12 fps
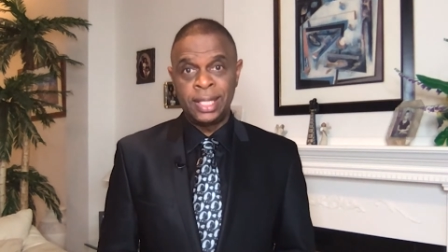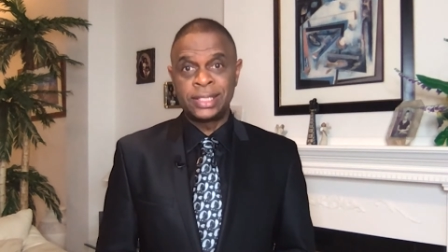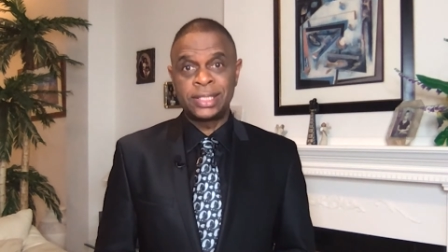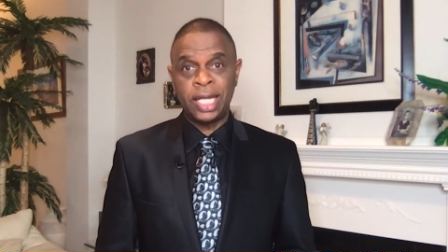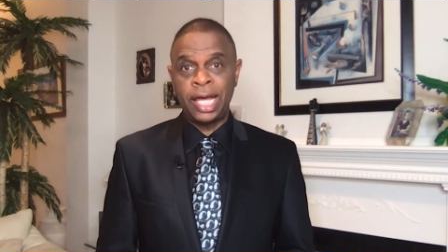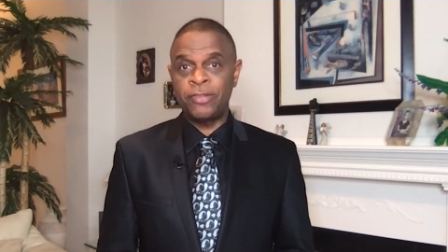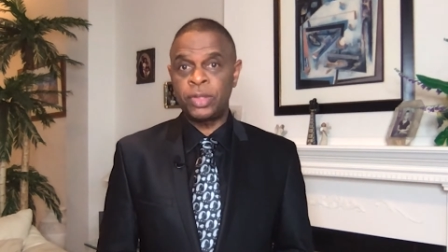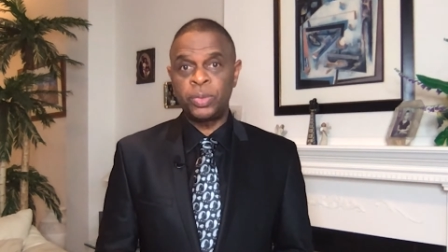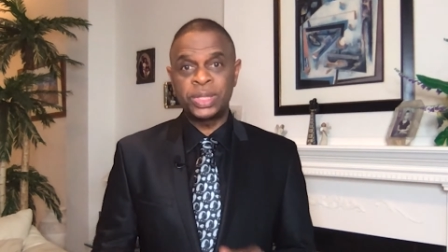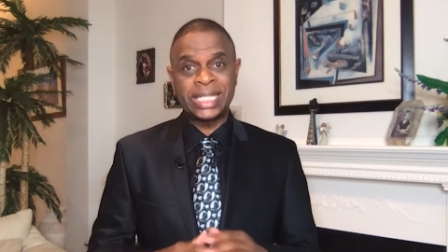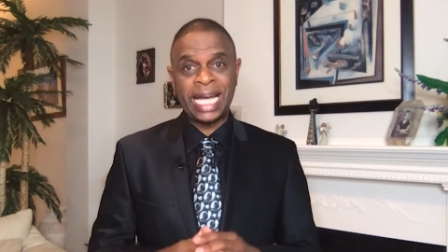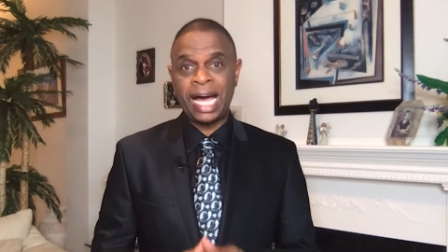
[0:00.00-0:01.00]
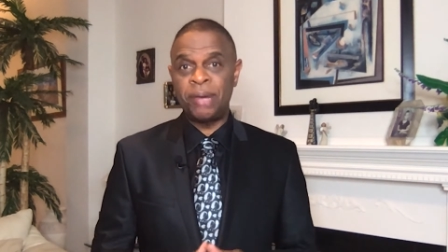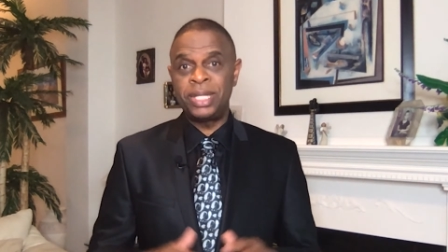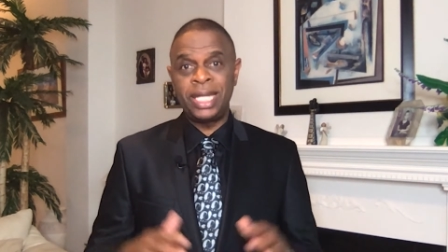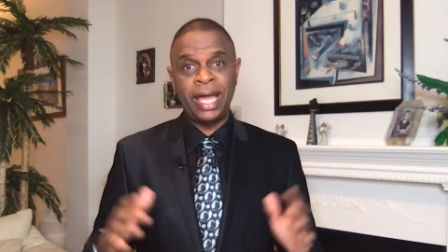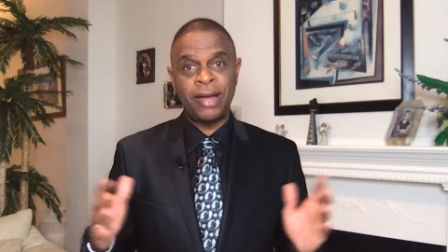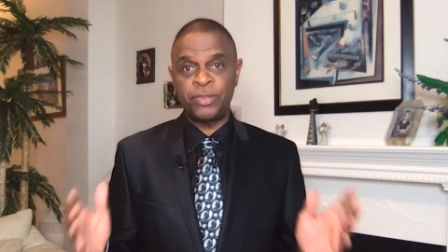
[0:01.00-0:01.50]
Slavery was
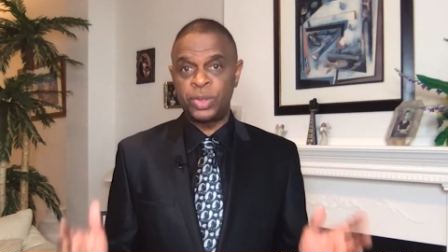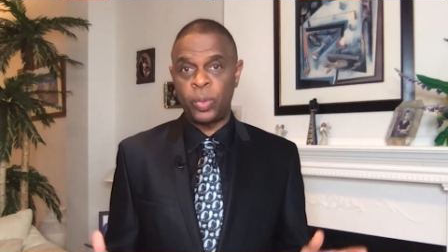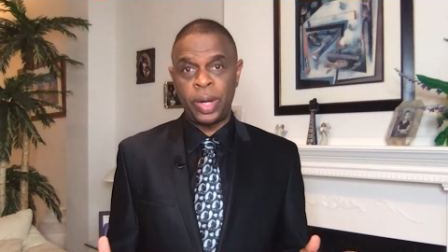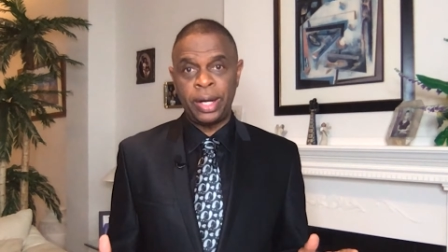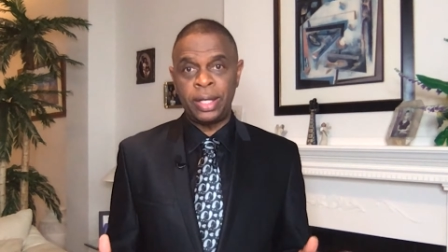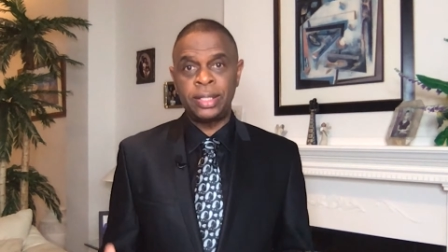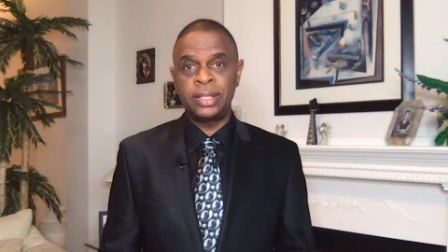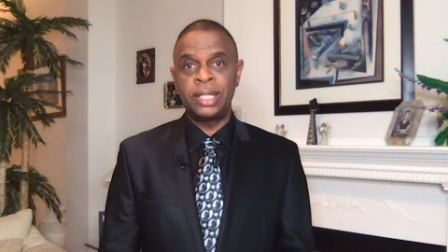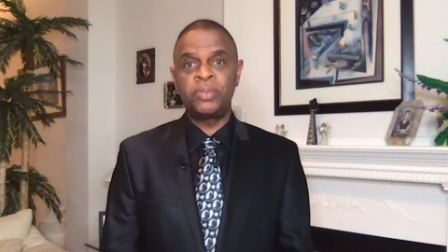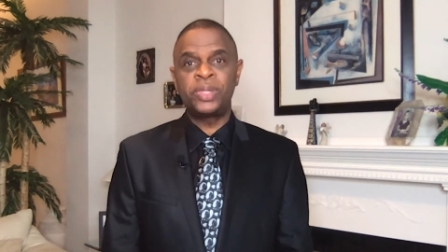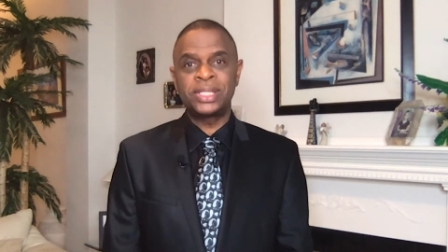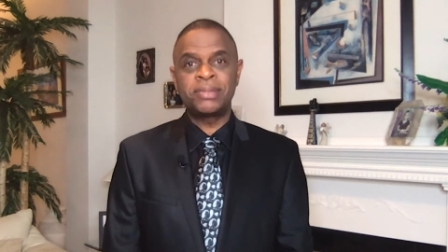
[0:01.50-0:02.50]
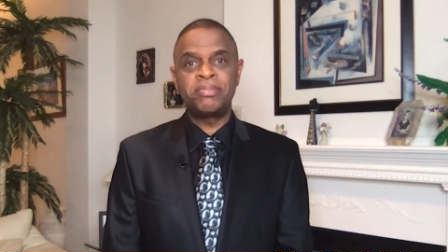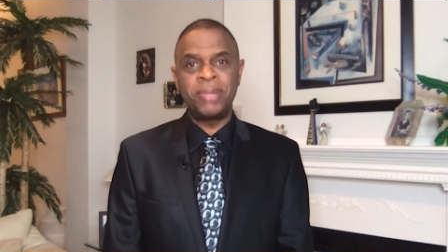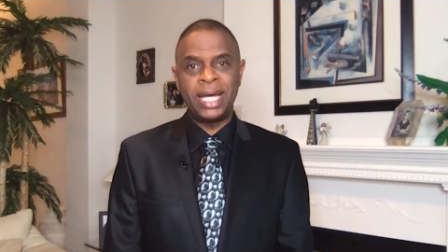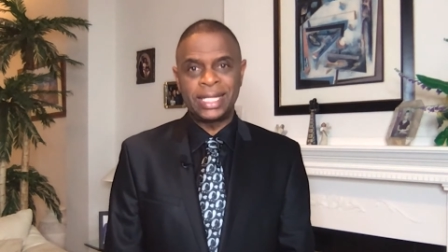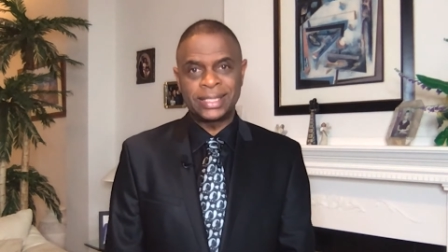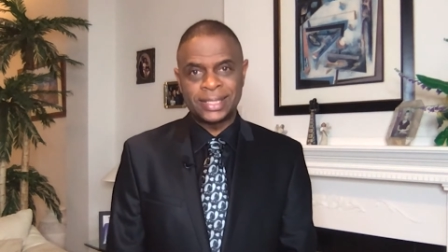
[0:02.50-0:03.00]
common everywhere. It was a
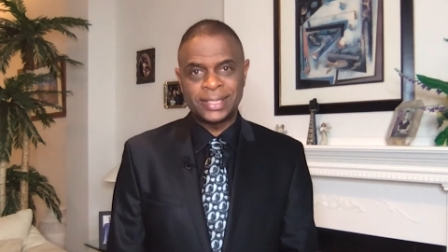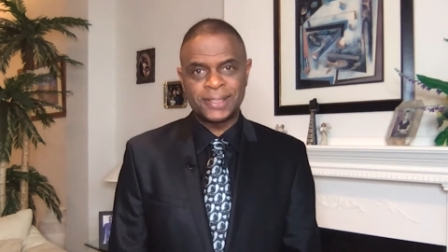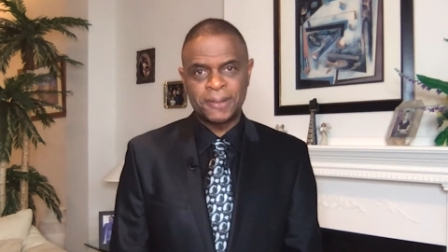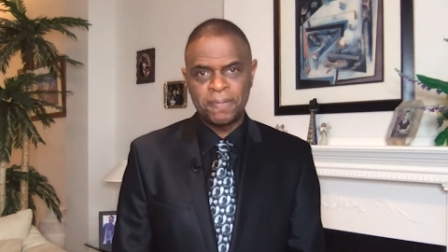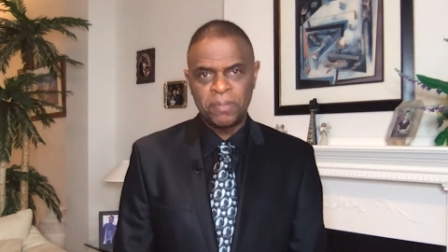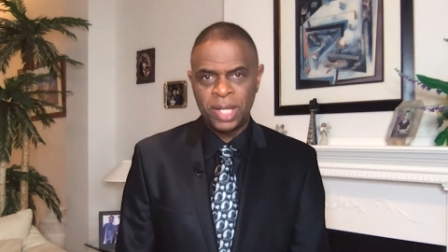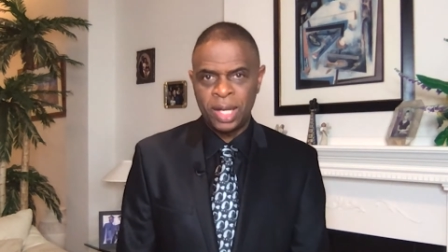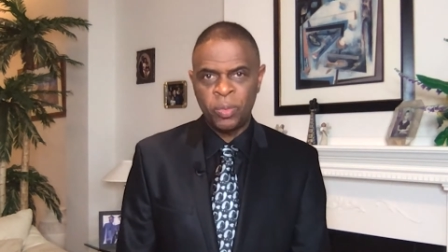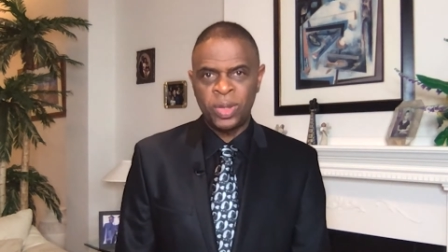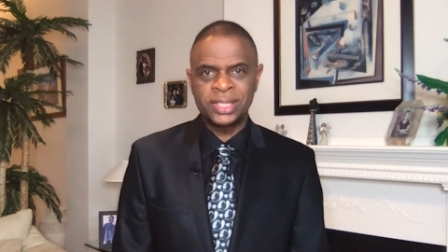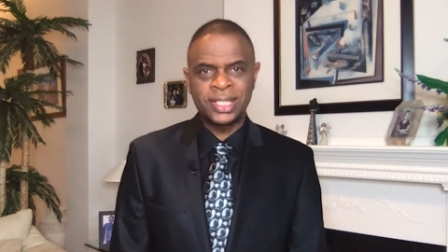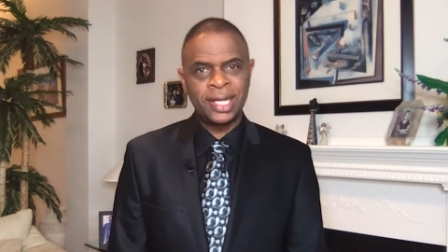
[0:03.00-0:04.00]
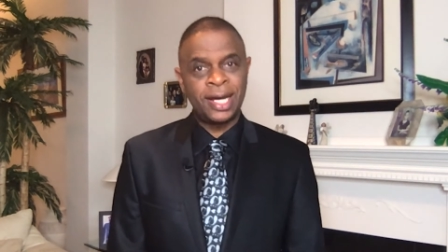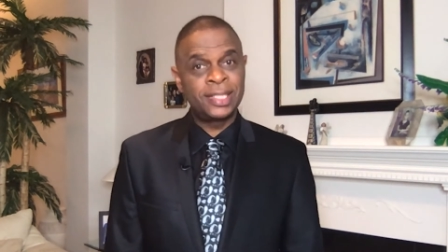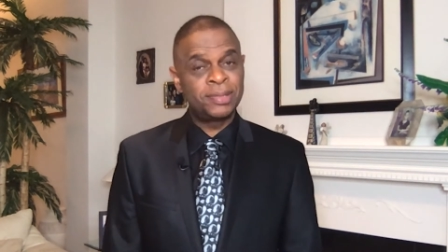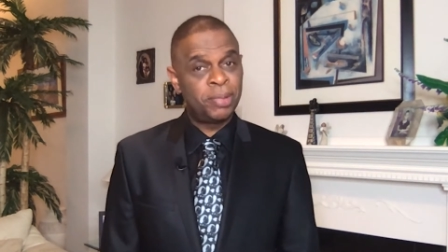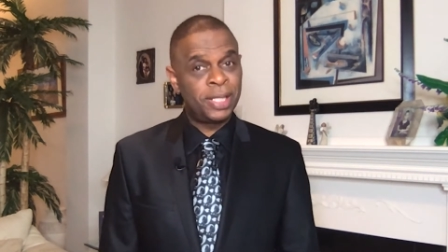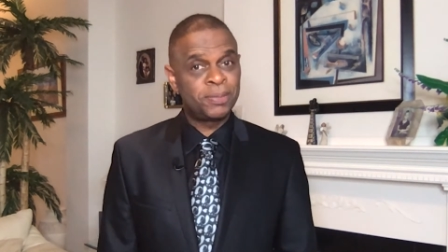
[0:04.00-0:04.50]
mess, and it wasn't
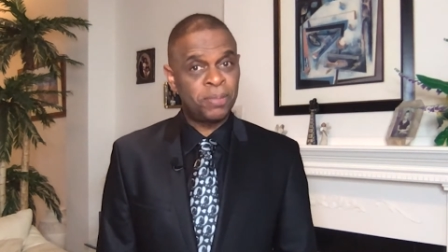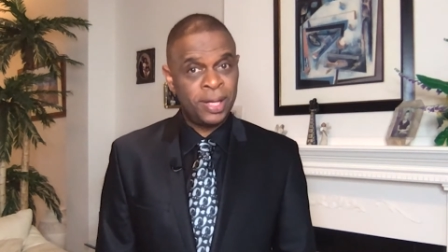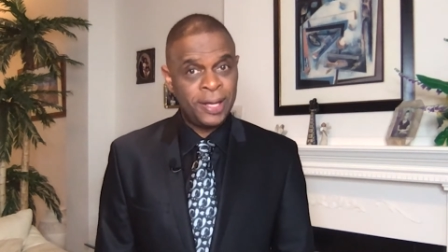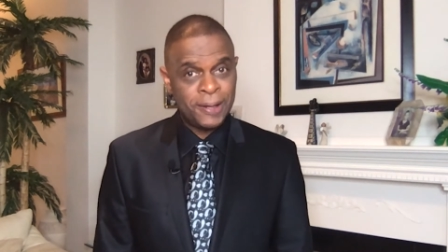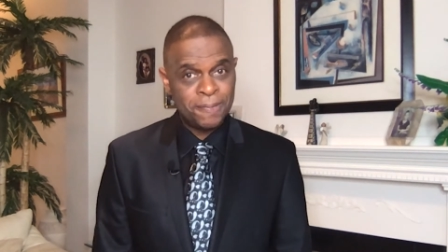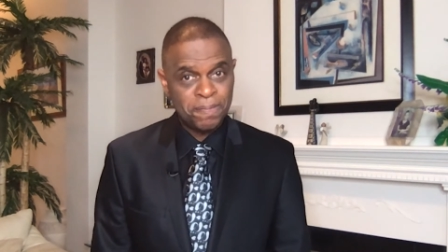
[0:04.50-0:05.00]
God's best plan.